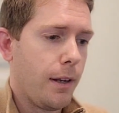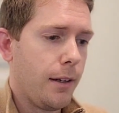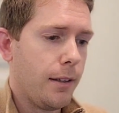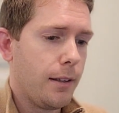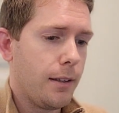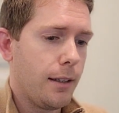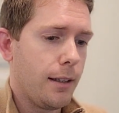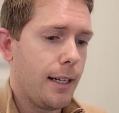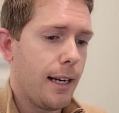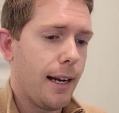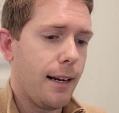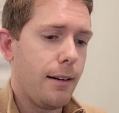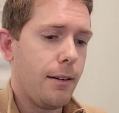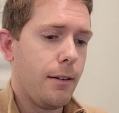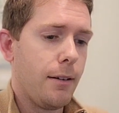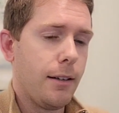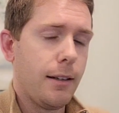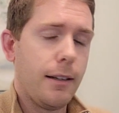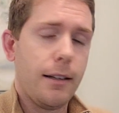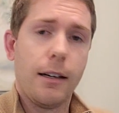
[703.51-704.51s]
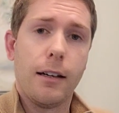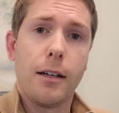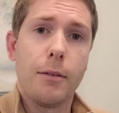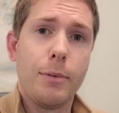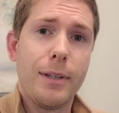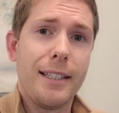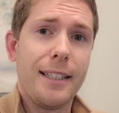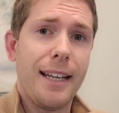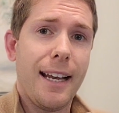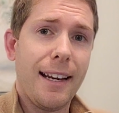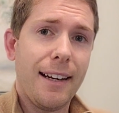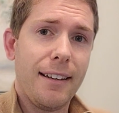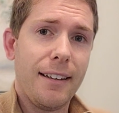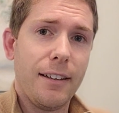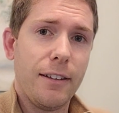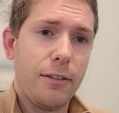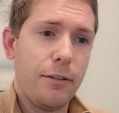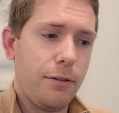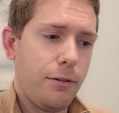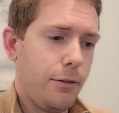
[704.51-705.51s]
to get carbon
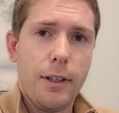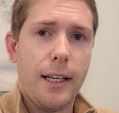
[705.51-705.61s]
negative.